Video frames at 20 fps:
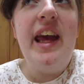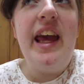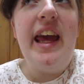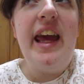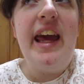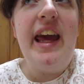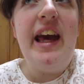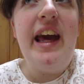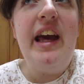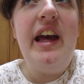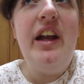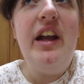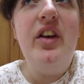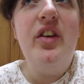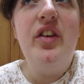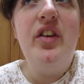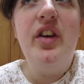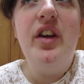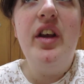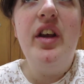
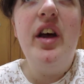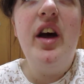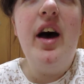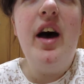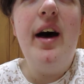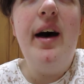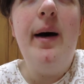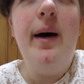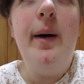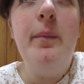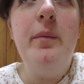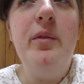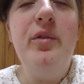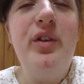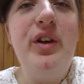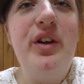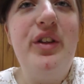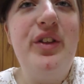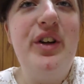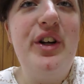and um, if
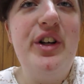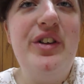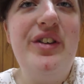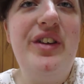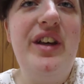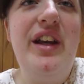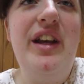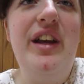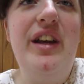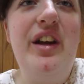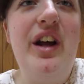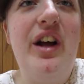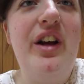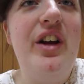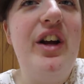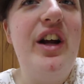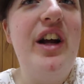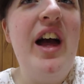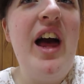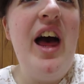you're 13 and
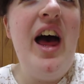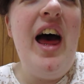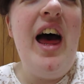under,